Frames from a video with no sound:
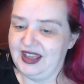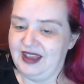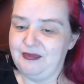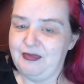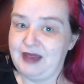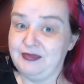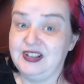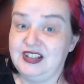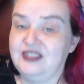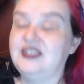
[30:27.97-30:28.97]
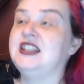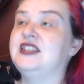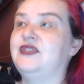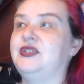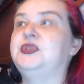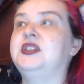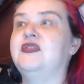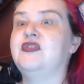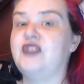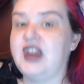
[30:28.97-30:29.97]
Pam Duthie's
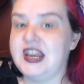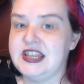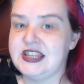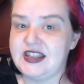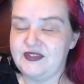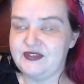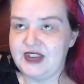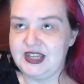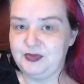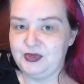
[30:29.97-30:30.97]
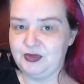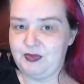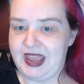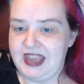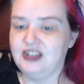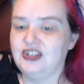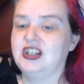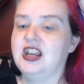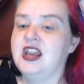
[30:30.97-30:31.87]
Felting Friends Facebook page.